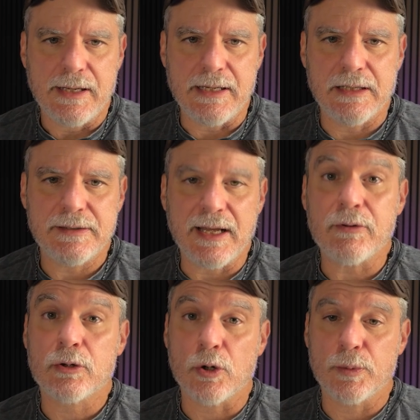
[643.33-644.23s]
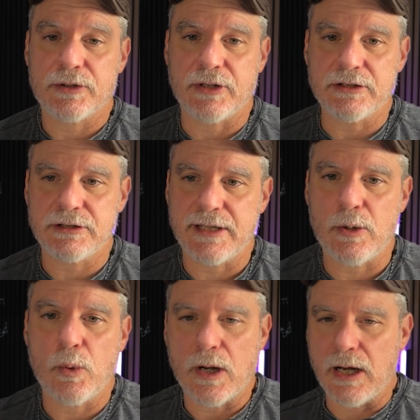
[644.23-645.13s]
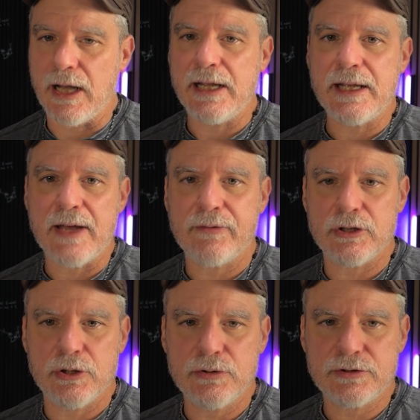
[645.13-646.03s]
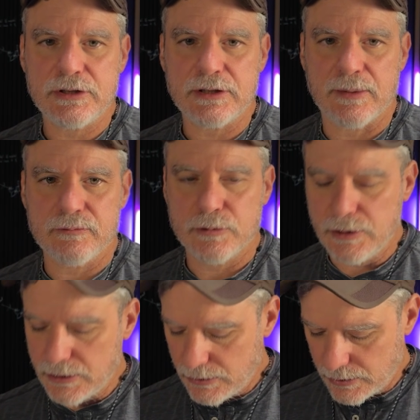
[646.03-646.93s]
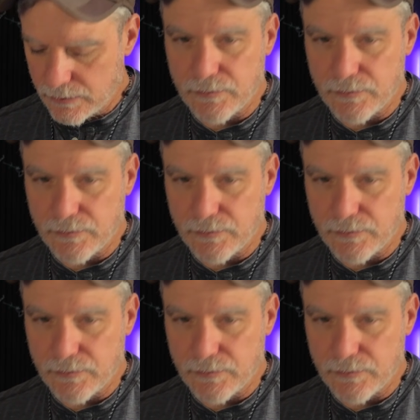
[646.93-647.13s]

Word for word: and they have a Chrome extension now. I haven't used it. I'm really looking